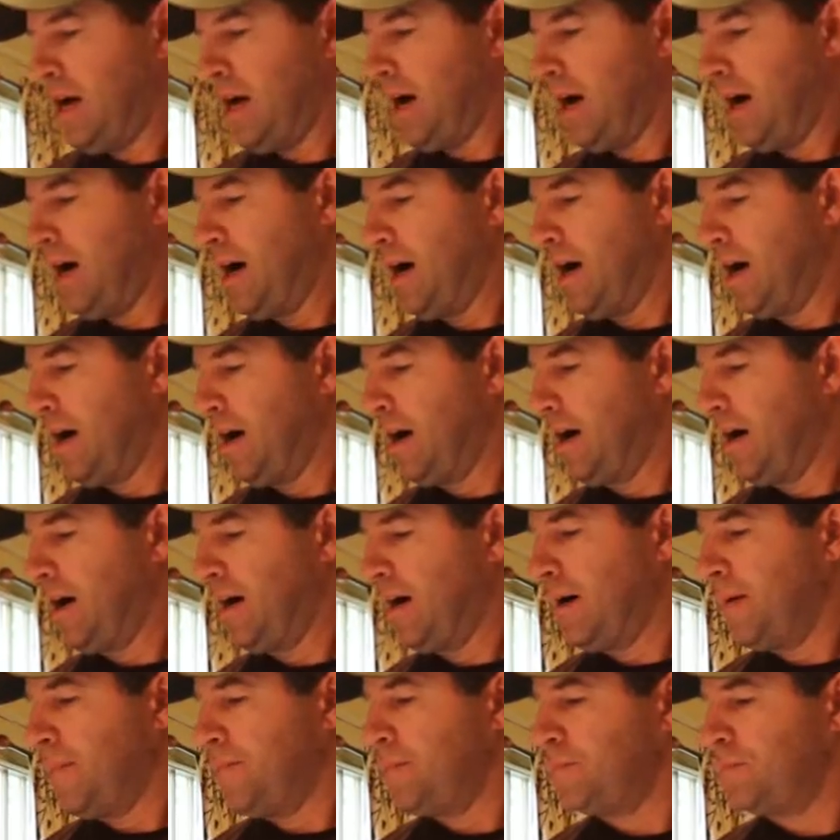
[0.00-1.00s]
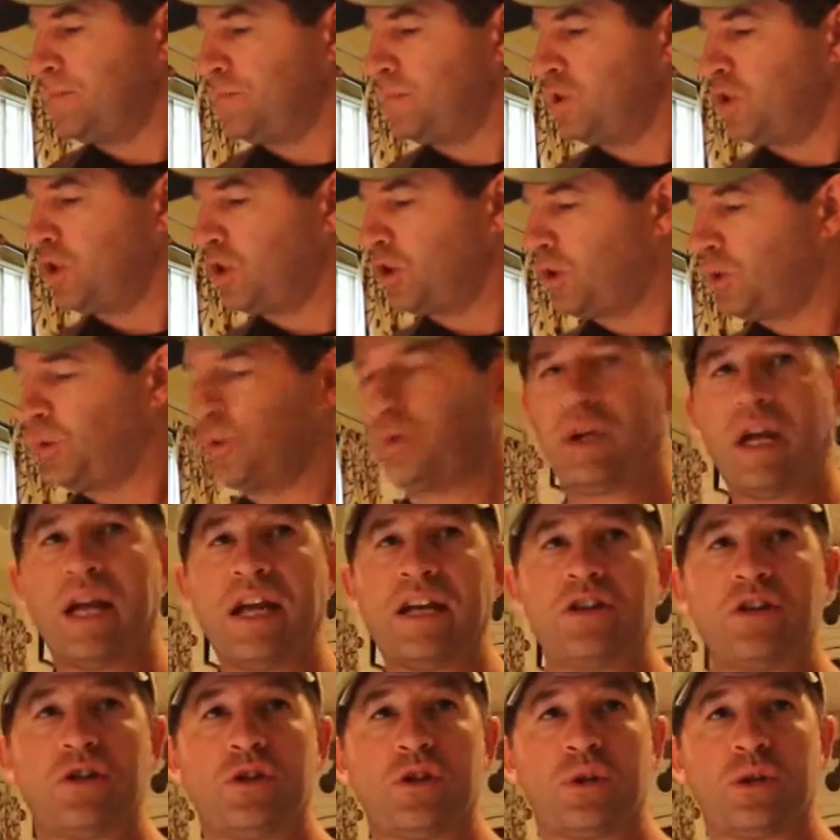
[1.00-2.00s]
to
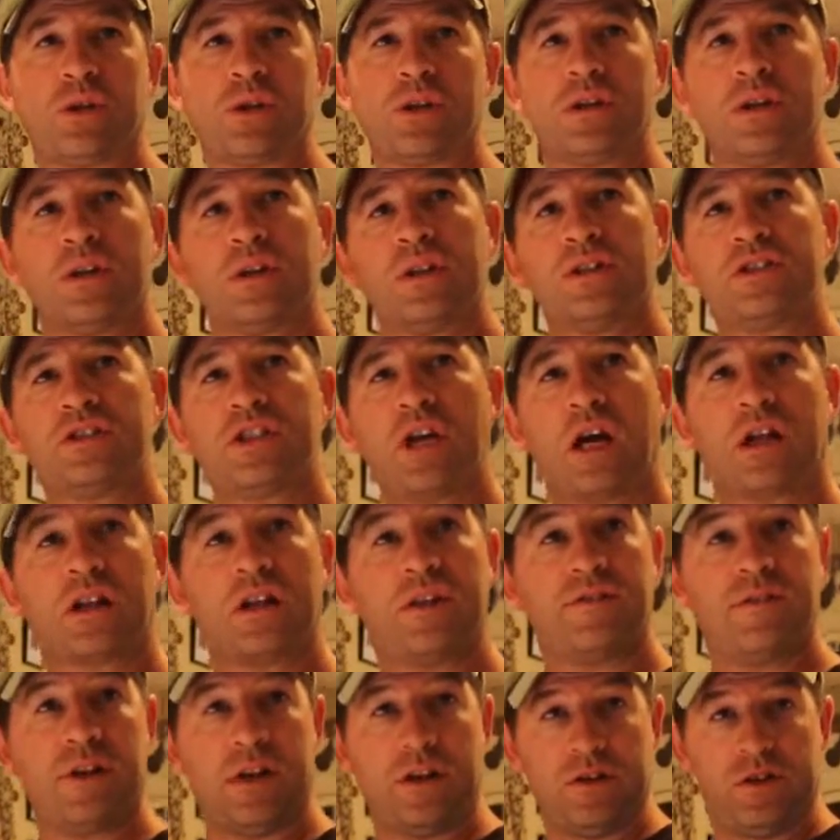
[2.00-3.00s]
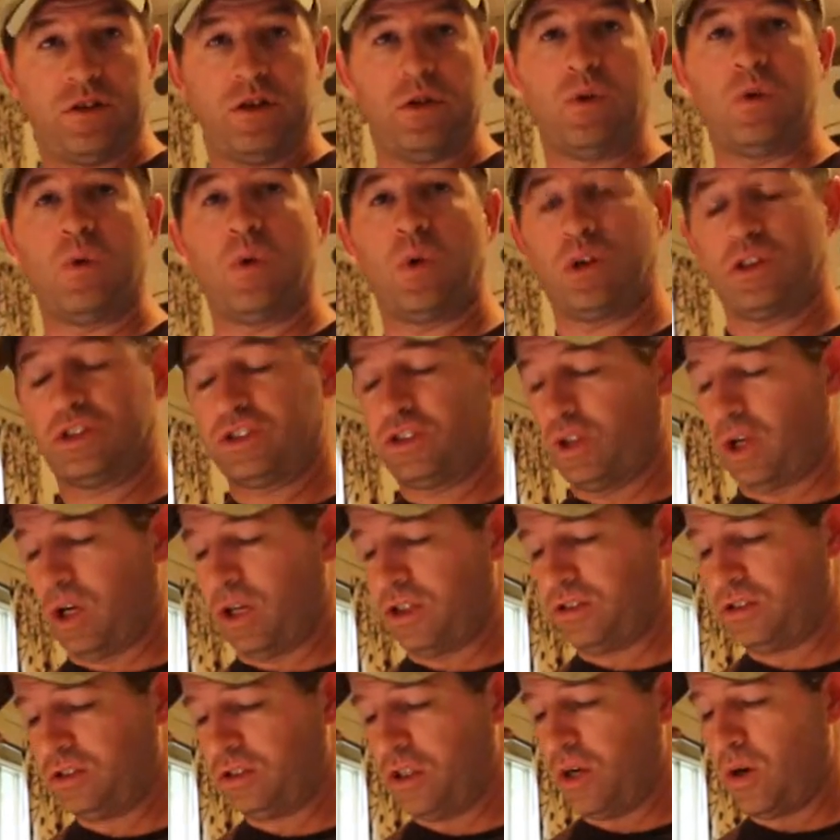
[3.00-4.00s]
create your chocolate fondue or
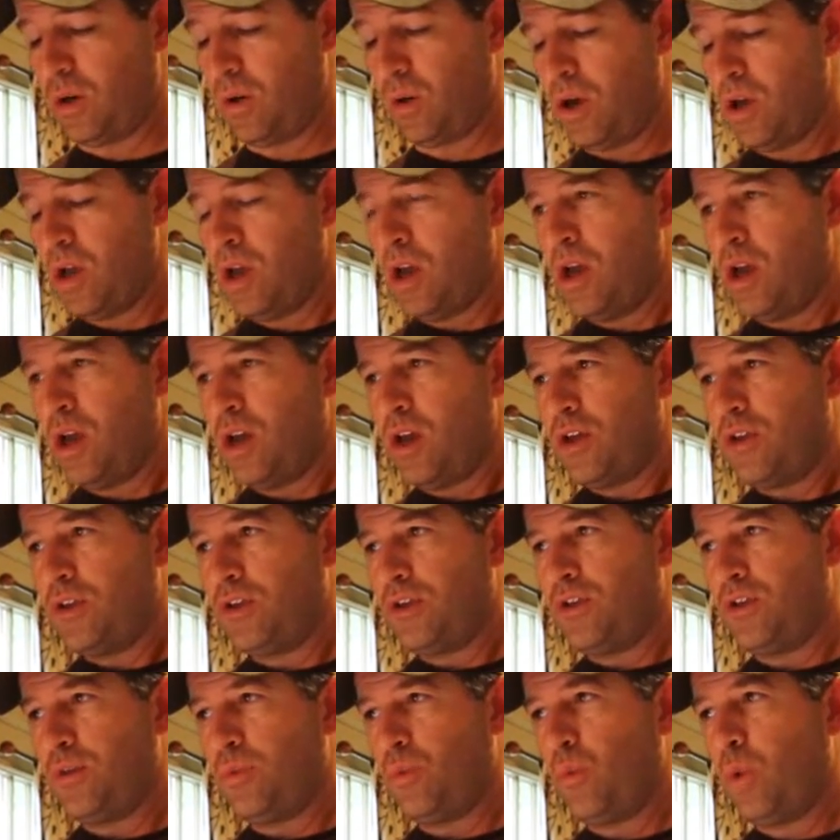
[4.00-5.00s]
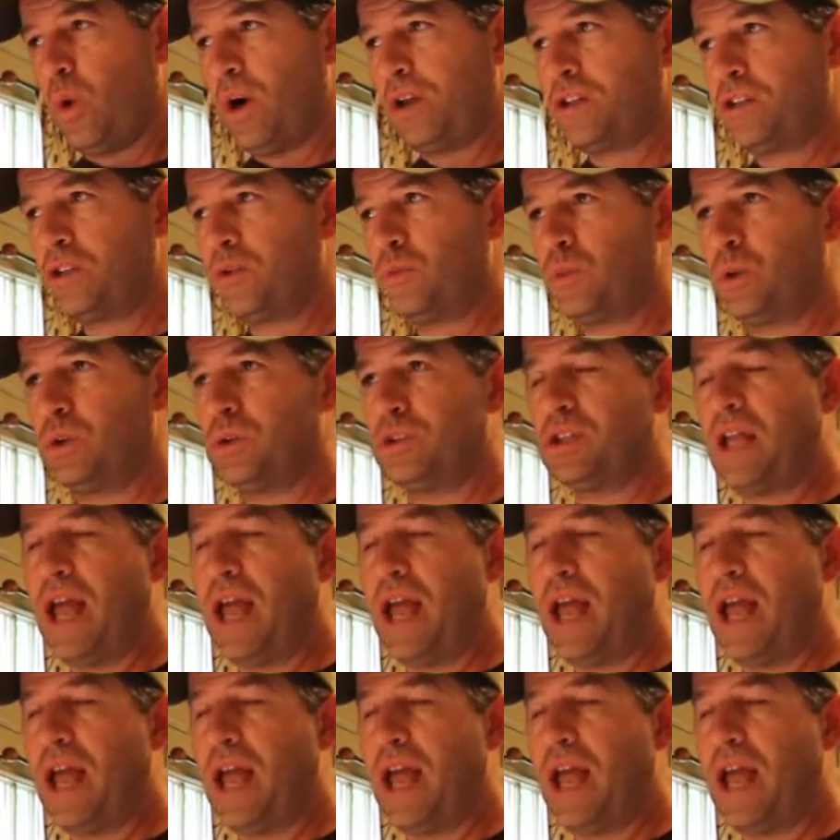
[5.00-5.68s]
sauce. So what will